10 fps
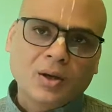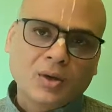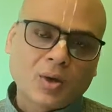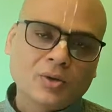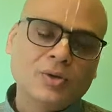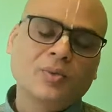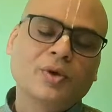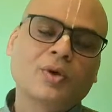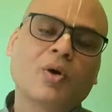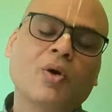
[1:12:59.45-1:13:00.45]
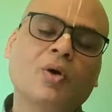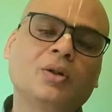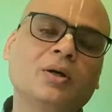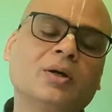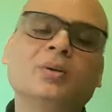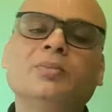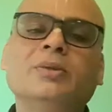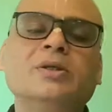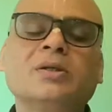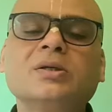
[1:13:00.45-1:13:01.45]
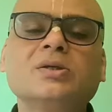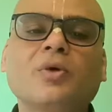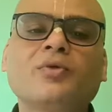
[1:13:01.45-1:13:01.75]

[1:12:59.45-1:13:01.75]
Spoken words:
cross over all the miseries of